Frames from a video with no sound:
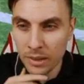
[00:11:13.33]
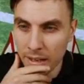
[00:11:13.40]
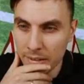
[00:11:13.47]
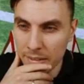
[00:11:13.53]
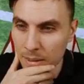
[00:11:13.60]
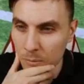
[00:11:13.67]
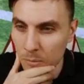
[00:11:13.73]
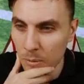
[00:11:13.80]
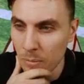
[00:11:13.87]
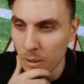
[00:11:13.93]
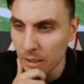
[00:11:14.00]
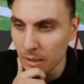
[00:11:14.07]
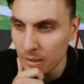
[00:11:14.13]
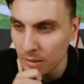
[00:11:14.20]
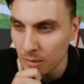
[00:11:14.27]
I think we
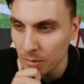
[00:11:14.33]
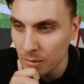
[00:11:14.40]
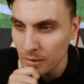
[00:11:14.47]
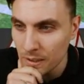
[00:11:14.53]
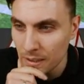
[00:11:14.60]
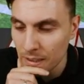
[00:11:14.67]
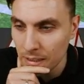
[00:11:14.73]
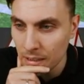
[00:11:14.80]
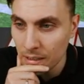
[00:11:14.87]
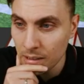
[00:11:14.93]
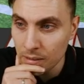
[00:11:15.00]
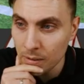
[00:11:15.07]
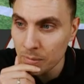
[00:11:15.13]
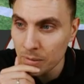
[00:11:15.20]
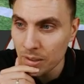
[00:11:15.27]
might do oh
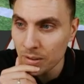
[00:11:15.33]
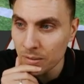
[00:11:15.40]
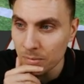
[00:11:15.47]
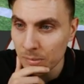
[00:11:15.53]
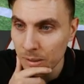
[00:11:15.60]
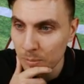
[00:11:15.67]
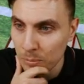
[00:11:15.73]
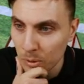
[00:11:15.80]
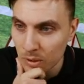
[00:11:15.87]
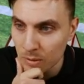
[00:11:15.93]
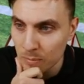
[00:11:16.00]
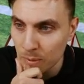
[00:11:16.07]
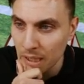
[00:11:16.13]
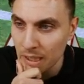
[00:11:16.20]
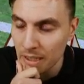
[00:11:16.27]
no we're not my opponent's
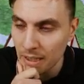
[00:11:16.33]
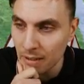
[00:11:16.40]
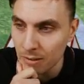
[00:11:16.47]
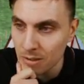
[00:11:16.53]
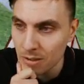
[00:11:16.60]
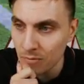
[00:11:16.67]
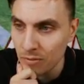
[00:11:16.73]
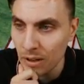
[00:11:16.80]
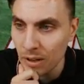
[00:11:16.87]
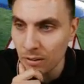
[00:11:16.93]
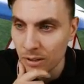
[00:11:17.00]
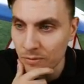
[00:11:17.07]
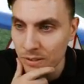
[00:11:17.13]
playing it out so fair enough